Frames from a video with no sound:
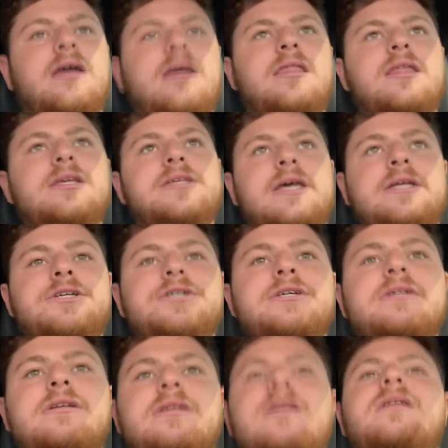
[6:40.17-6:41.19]
This
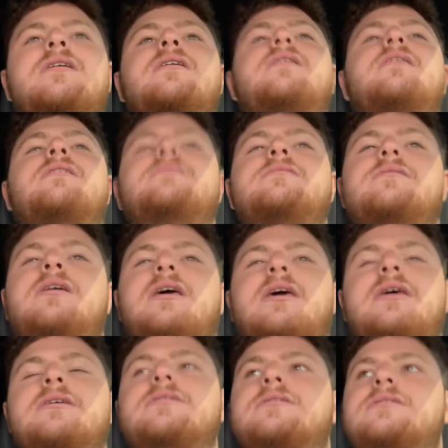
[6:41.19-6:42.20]
engine
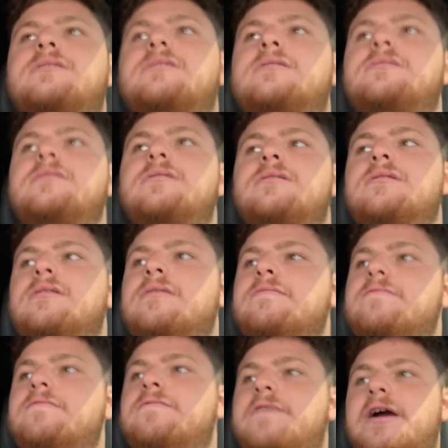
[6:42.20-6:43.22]
is
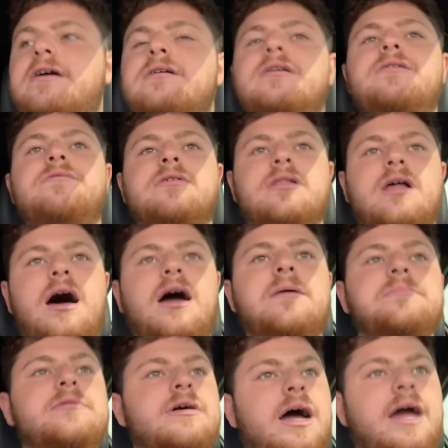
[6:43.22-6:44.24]
fairly
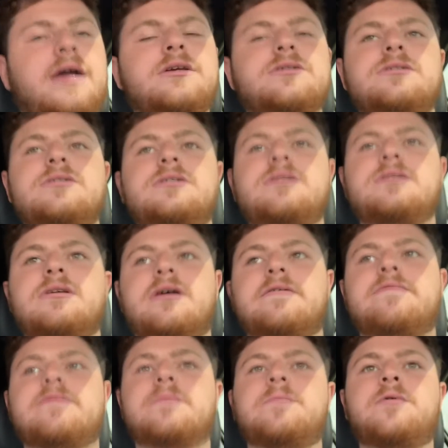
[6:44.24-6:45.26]
reliable, actually,
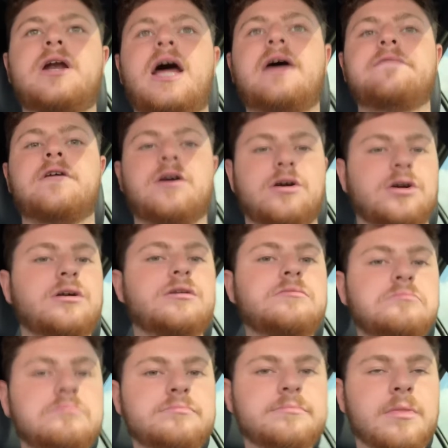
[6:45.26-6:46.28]
from what I've heard,
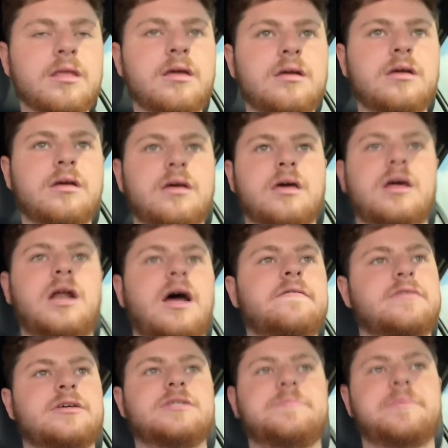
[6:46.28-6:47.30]
and
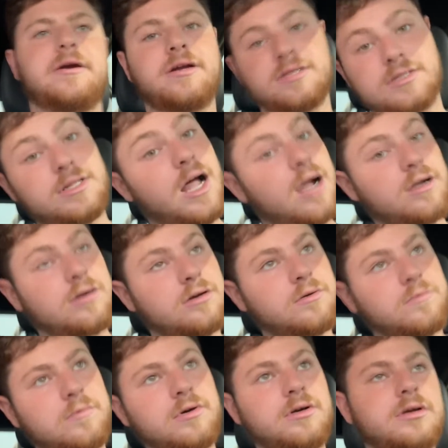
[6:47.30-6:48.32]
I've experienced, knock
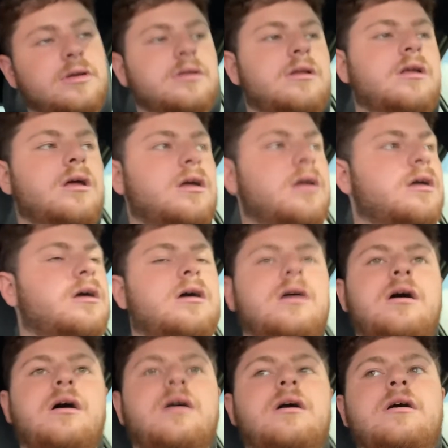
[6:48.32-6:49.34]
on wood,
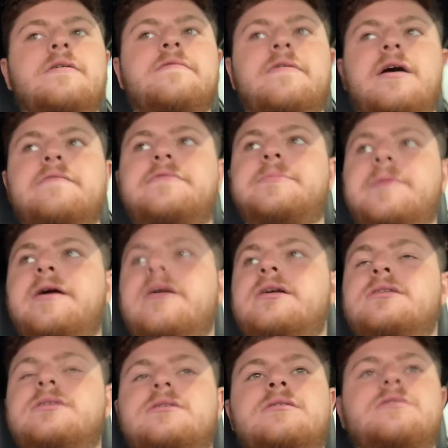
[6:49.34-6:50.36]
I've
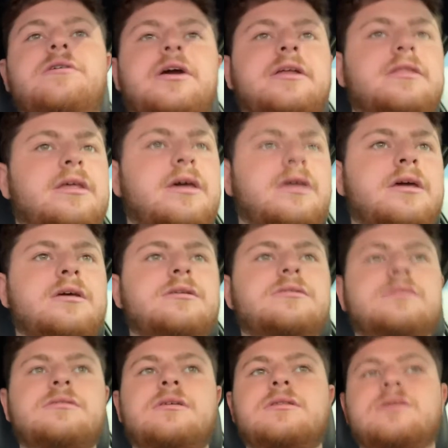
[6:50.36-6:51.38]
experienced great
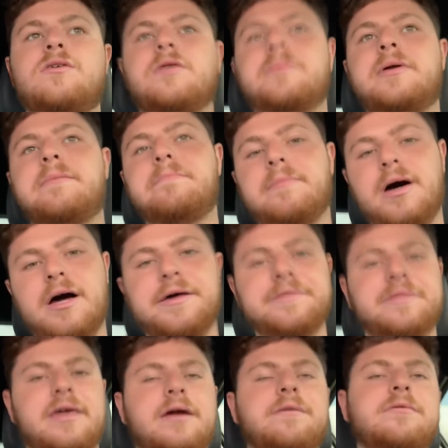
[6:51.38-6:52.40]
things. It's only been a
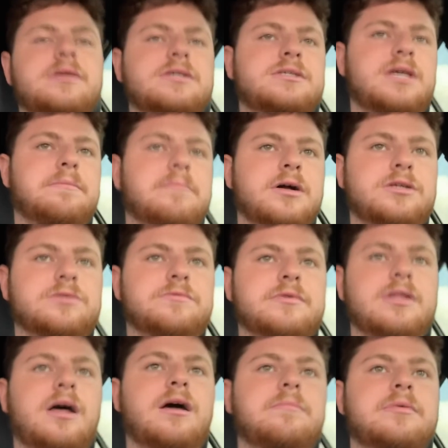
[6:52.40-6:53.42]
month, can't really say much on
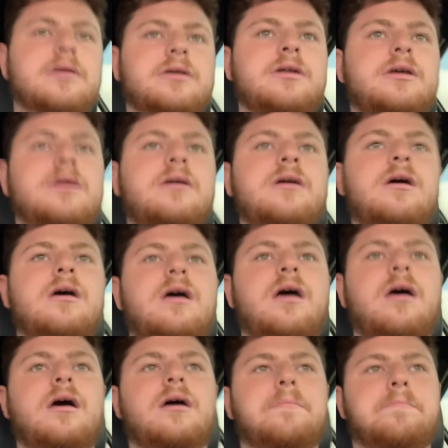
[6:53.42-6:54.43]
reliability,
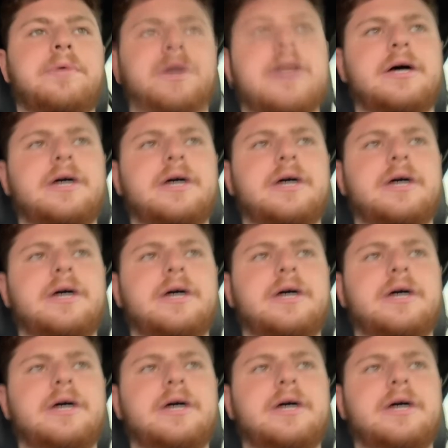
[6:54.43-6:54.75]
but